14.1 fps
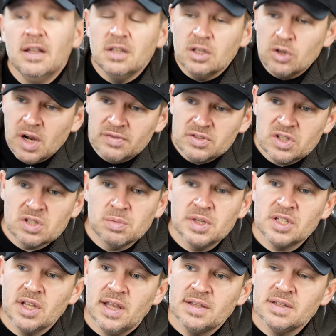You don't have to
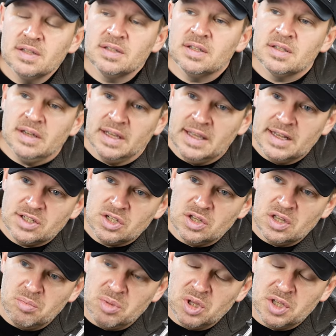switch lenses. It's going to get you
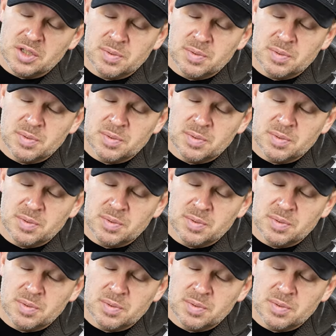the ability,